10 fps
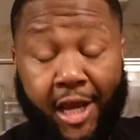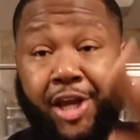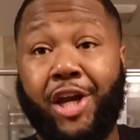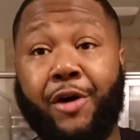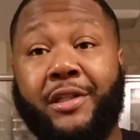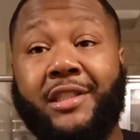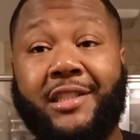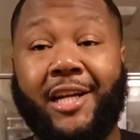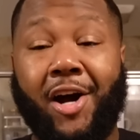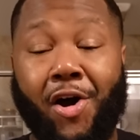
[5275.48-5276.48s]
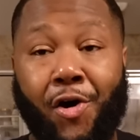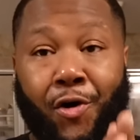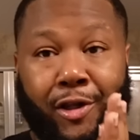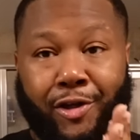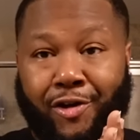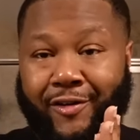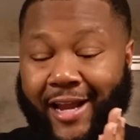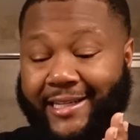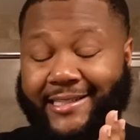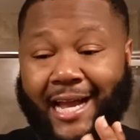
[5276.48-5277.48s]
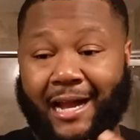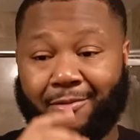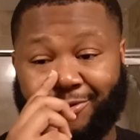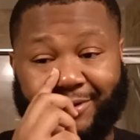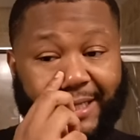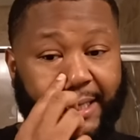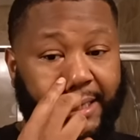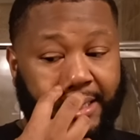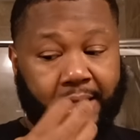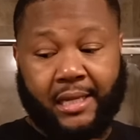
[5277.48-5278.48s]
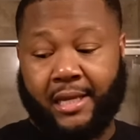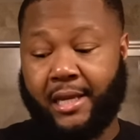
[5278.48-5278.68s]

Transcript: Y'all, we just did a whole little nighttime routine